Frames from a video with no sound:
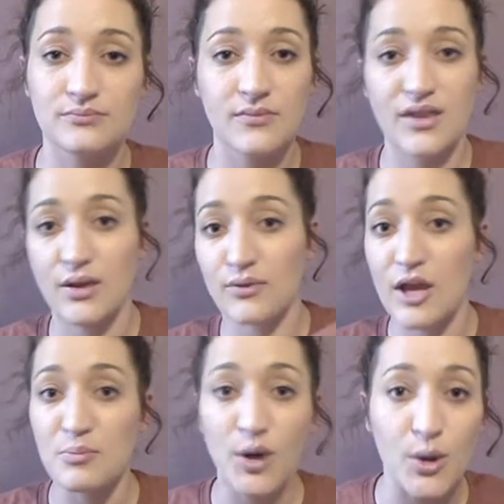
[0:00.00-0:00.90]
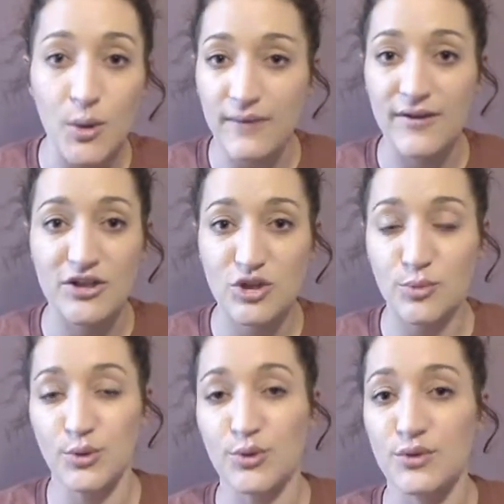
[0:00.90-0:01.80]
the rainbow of
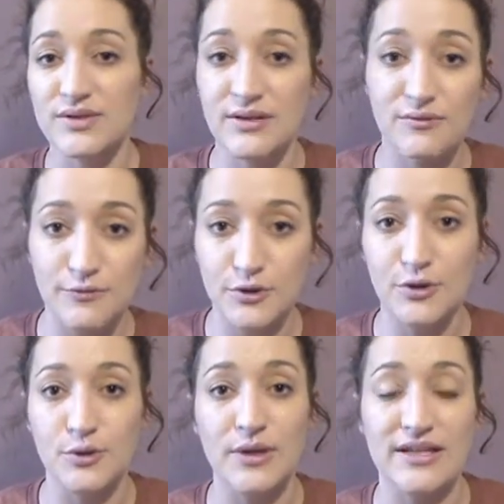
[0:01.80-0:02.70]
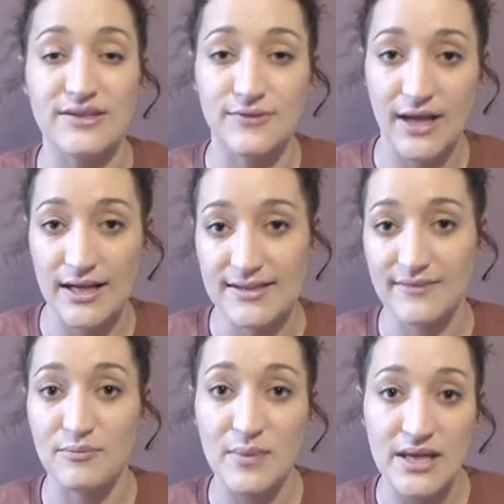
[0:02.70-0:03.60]
vegetables and fruit and different kinds
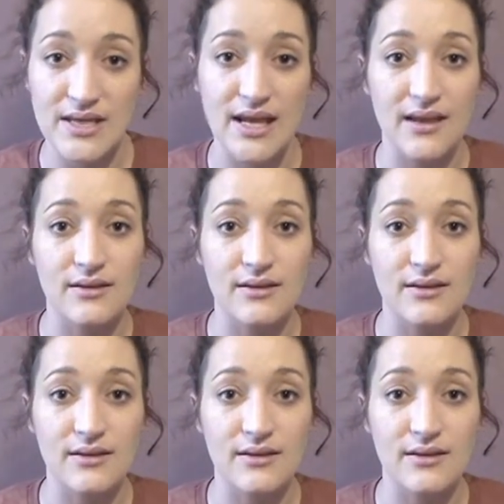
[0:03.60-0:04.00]
of meat and